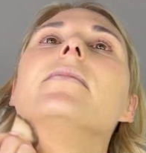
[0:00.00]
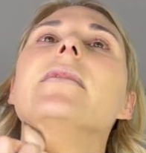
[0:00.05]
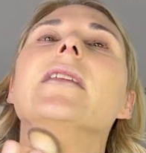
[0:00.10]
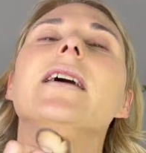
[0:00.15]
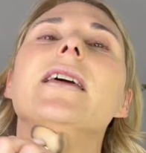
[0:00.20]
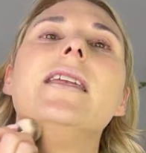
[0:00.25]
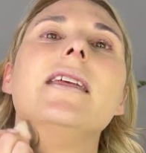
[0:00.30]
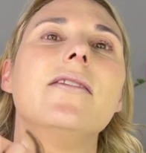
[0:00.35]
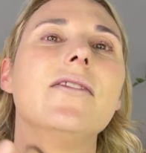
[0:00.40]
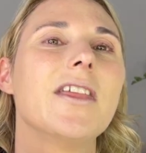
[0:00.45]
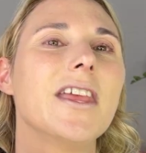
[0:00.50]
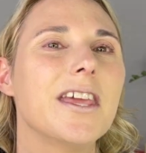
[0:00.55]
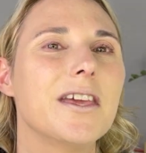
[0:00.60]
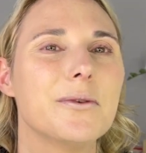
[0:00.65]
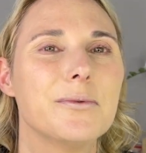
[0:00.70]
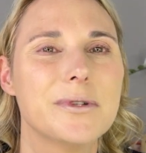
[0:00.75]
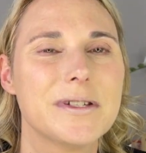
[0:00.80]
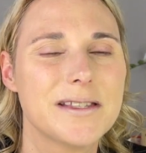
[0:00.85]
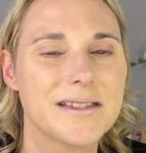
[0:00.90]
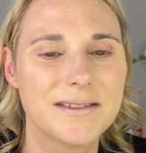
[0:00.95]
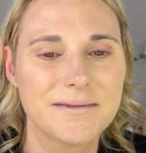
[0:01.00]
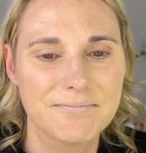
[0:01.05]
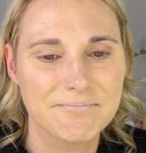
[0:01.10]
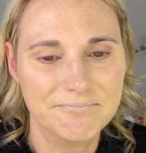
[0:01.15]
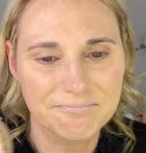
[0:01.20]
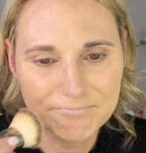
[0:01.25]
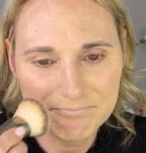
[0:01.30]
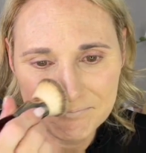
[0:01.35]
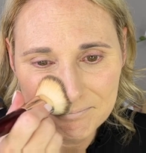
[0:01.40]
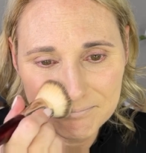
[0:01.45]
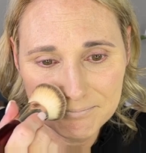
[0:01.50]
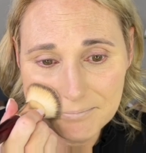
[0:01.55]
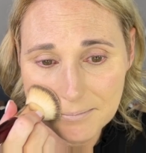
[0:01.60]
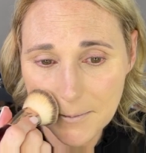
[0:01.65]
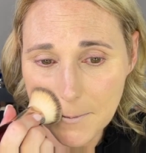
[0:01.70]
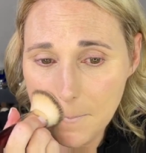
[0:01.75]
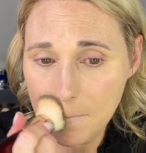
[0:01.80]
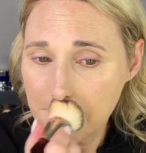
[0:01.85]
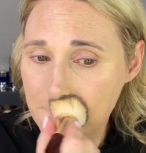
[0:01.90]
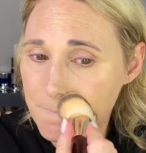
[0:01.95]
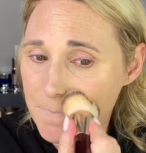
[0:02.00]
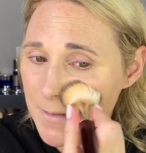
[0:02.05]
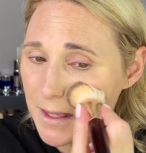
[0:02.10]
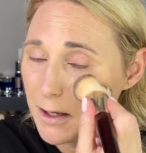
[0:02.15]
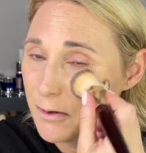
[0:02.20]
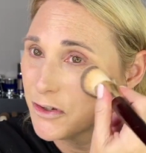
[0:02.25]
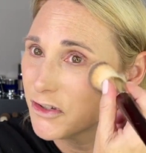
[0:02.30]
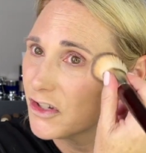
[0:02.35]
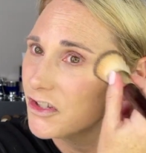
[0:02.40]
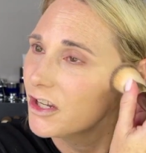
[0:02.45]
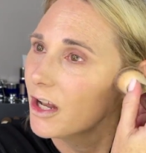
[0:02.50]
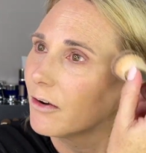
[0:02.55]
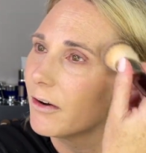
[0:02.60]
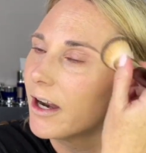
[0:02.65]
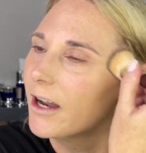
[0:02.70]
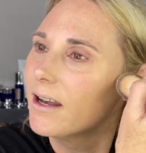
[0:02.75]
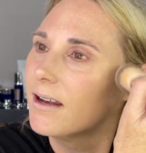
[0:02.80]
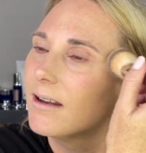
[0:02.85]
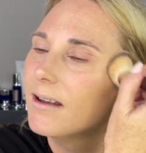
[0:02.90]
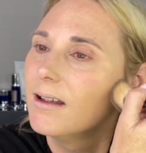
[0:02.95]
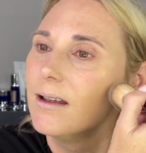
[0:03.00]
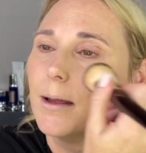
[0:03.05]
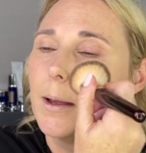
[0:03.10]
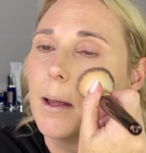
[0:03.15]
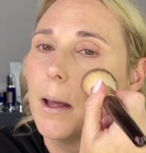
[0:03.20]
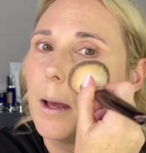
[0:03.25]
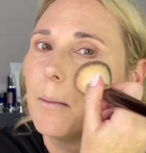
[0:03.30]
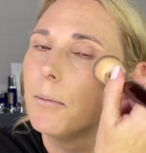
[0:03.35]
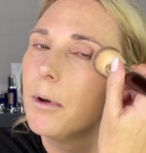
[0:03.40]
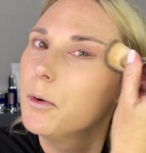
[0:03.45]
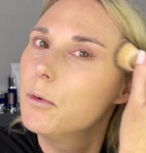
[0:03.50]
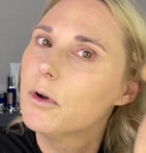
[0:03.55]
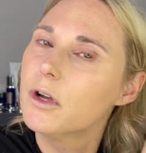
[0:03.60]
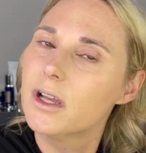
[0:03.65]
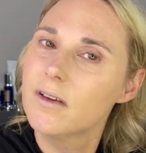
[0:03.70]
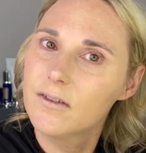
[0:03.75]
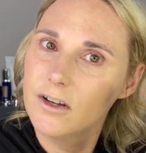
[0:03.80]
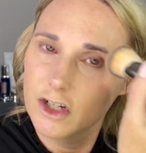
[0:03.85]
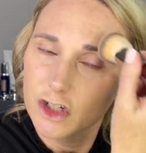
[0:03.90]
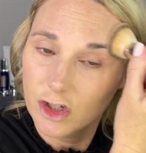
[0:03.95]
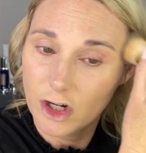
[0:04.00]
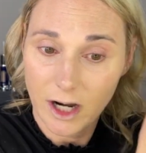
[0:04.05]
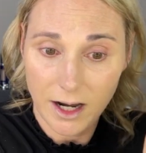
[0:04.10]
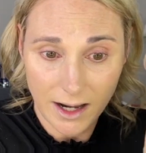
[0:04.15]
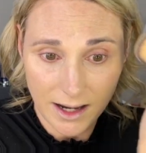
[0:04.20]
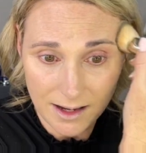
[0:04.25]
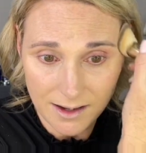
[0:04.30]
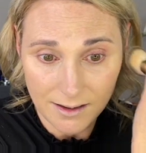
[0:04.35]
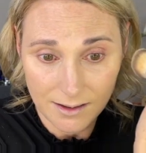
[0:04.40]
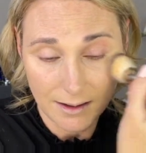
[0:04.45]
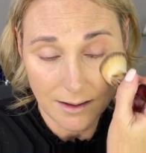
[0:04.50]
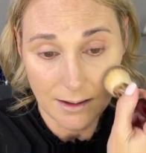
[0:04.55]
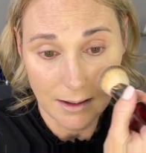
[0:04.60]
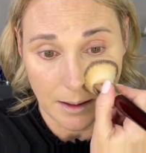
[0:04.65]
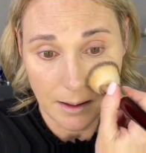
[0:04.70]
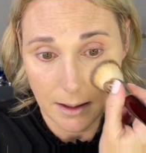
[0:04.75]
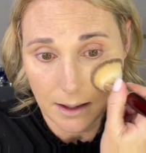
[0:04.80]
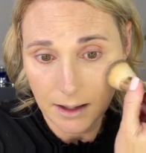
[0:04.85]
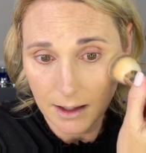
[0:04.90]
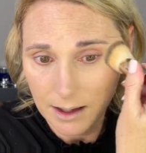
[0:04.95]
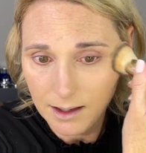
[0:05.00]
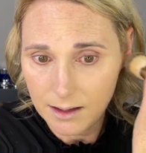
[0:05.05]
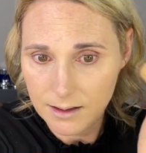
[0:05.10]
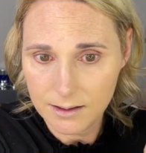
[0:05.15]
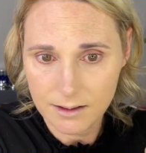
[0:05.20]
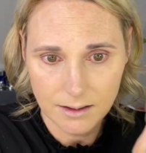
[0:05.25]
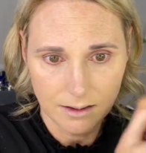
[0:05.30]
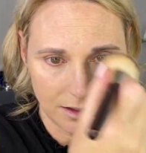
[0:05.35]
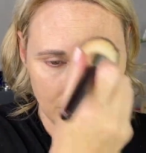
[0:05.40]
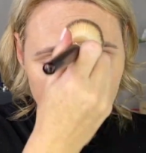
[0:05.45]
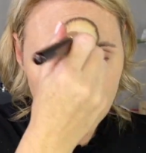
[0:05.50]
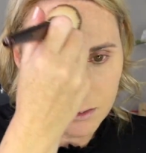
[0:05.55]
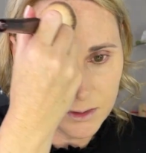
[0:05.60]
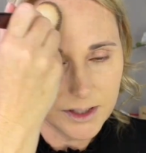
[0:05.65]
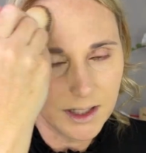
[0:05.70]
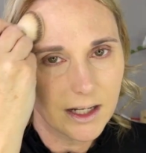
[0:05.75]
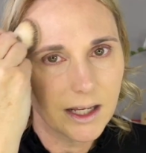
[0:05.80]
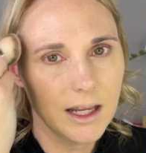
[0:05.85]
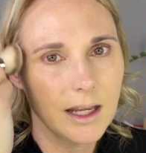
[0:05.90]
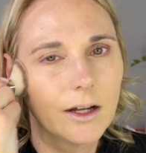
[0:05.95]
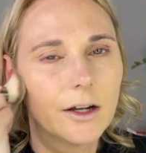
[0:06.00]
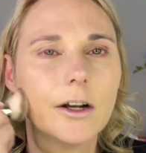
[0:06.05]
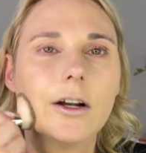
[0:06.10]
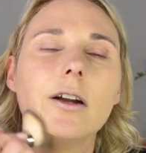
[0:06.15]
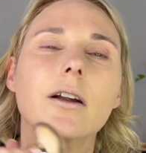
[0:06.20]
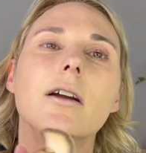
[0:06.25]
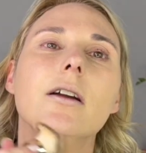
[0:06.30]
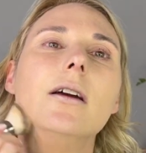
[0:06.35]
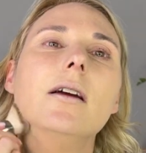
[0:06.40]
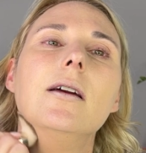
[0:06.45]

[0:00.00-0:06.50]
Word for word: I didn't think it was, it was just all right. But we'll give it a try and use it here.